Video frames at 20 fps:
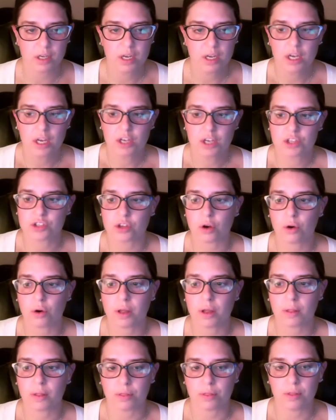
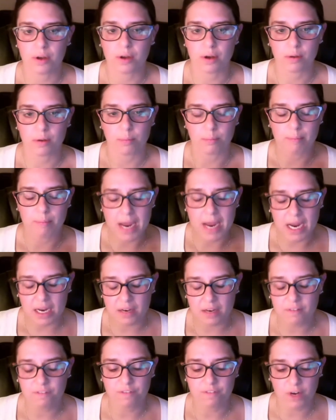So the
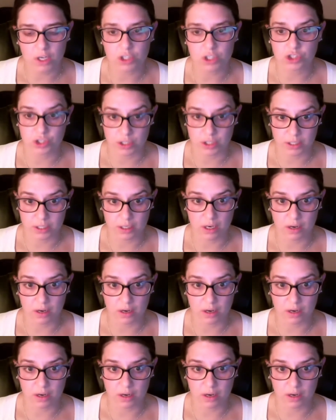main function